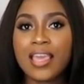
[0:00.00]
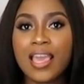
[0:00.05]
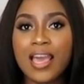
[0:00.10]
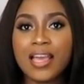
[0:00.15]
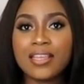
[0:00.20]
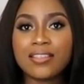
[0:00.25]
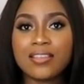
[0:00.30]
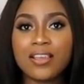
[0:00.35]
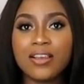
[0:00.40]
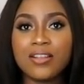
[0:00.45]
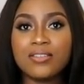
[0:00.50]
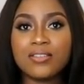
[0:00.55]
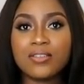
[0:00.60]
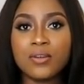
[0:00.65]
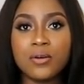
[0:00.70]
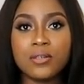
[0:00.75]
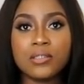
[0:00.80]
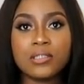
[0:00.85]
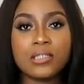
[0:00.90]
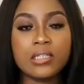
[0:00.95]
yeah, it's got, it's
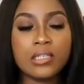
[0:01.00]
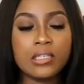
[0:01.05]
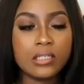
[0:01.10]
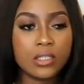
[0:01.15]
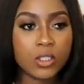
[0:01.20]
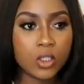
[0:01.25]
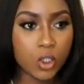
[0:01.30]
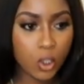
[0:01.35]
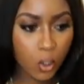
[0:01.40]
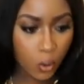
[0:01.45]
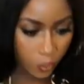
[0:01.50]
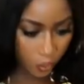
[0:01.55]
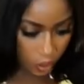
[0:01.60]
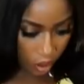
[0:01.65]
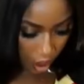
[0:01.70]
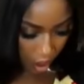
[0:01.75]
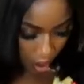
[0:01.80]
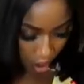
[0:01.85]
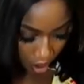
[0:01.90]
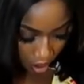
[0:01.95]
got a slit. So
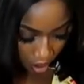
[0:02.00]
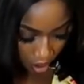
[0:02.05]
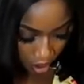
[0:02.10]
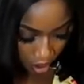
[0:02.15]
yeah,